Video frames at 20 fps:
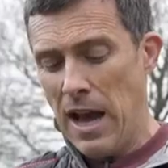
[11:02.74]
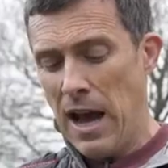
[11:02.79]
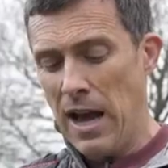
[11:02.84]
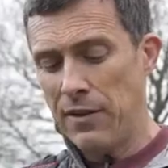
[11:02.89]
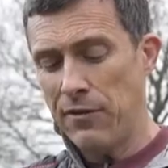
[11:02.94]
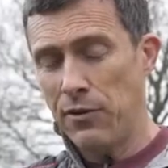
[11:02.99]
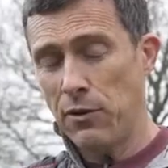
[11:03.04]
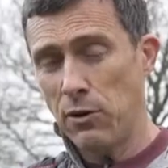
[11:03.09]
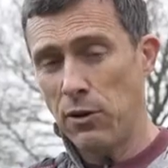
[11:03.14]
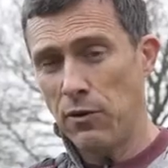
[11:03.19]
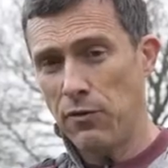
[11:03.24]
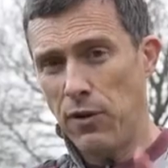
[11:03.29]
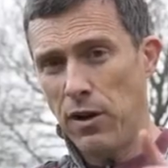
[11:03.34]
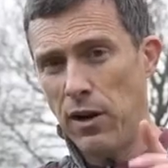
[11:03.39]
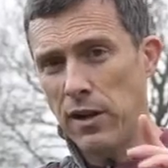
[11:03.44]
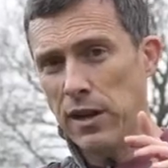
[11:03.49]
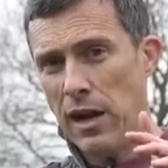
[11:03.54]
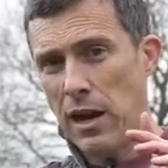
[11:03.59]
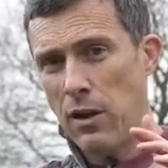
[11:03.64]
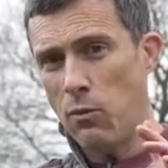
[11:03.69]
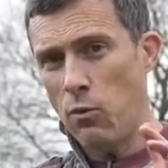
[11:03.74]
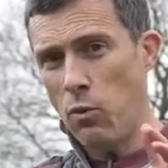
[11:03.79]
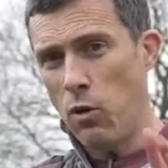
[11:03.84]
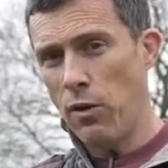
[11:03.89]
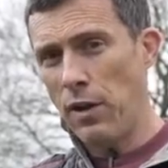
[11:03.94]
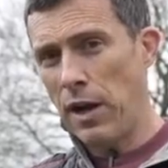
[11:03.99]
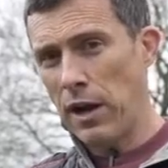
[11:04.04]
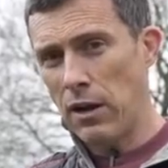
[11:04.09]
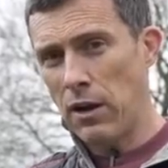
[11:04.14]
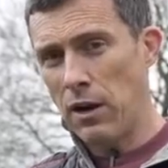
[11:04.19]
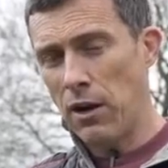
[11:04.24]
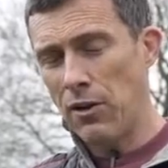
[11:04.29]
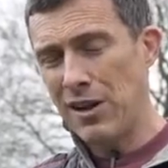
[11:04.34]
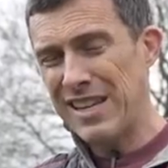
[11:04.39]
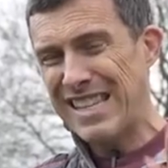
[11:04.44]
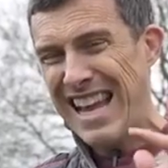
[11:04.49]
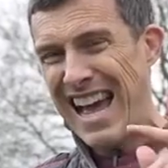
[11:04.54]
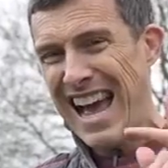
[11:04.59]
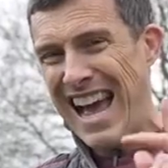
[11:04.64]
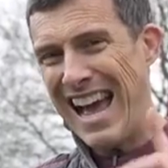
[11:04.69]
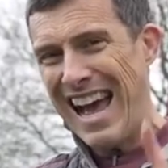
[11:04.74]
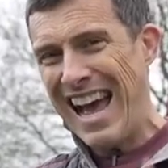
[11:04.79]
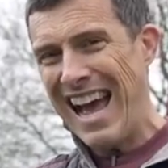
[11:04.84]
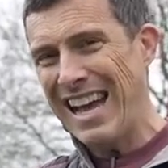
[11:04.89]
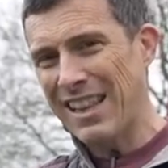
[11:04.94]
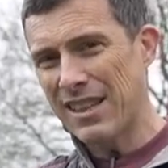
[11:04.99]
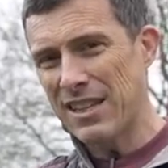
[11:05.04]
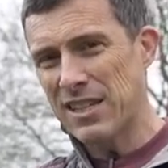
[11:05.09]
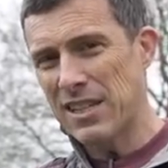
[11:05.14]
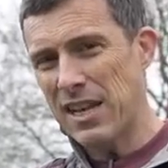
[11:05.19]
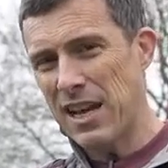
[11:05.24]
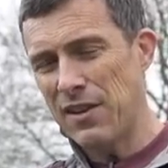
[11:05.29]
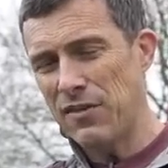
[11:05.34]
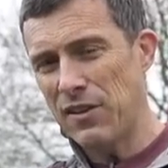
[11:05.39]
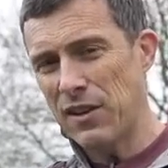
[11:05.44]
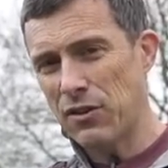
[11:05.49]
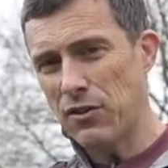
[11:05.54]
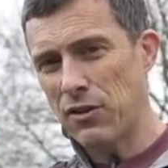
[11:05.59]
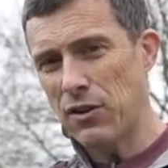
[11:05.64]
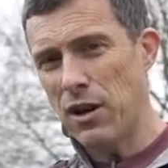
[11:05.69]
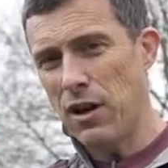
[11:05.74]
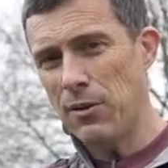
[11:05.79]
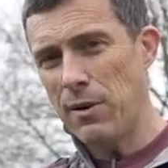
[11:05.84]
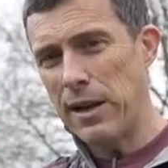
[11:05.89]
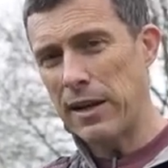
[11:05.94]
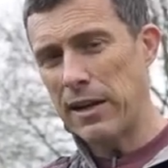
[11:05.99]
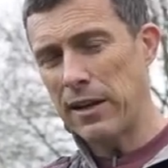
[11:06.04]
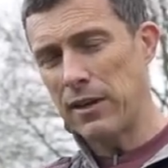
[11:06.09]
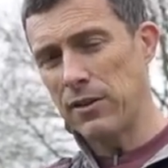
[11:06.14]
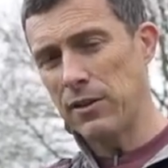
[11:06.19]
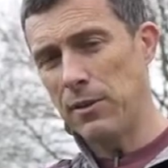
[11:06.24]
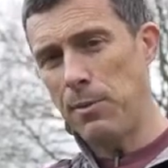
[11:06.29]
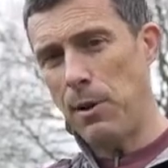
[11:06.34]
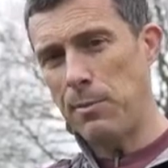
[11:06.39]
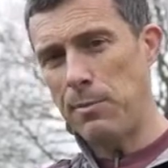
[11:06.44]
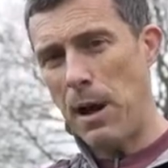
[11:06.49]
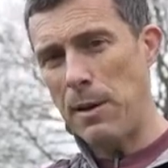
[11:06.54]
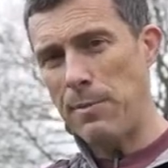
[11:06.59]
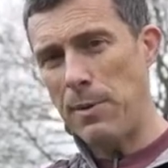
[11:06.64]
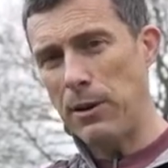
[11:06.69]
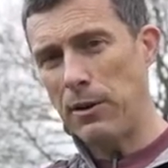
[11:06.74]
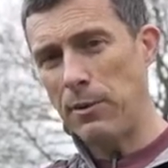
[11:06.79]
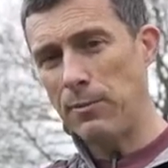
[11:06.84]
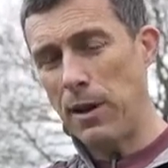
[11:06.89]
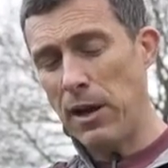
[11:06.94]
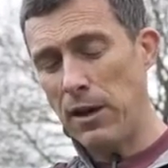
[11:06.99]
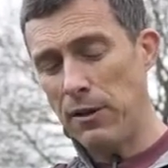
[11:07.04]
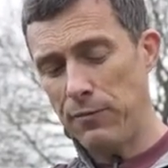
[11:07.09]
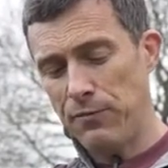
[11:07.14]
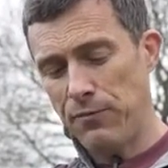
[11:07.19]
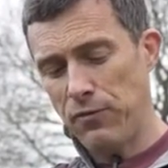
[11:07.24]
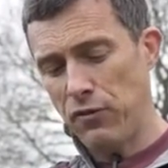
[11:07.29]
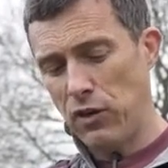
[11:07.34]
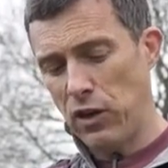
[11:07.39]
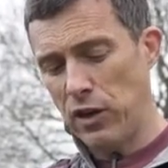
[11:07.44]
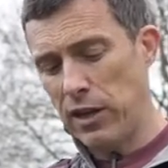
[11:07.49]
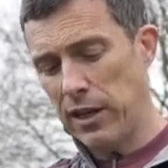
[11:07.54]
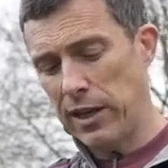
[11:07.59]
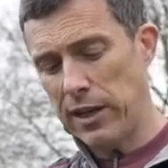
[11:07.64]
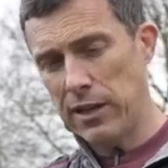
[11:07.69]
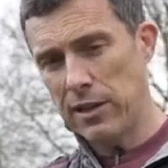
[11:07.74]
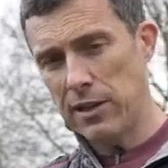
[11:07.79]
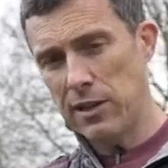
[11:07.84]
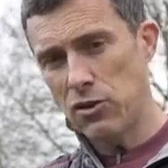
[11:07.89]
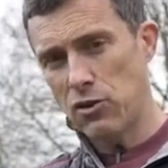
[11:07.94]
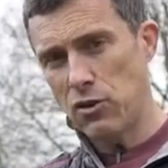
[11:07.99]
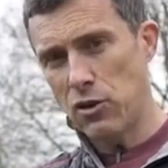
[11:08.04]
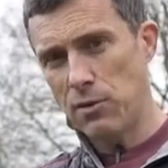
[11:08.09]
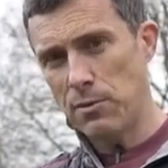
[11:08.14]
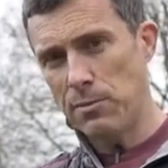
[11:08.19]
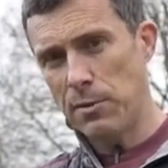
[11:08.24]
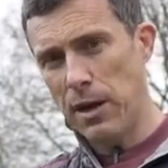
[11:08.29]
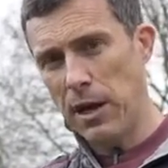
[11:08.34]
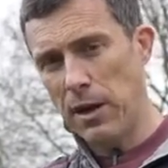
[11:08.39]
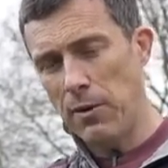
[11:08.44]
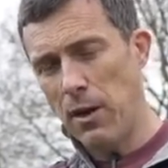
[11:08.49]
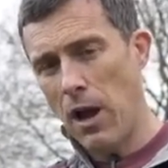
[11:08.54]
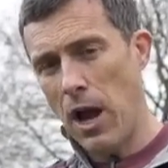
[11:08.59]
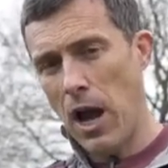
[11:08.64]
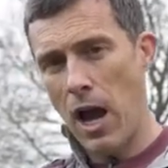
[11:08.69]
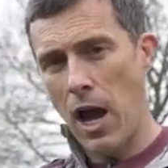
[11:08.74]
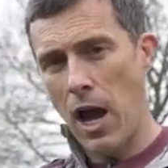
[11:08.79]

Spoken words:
And if you want to find out what that car is and the saving through CarWow, click on the pop-out banner up there, follow the link in the description below.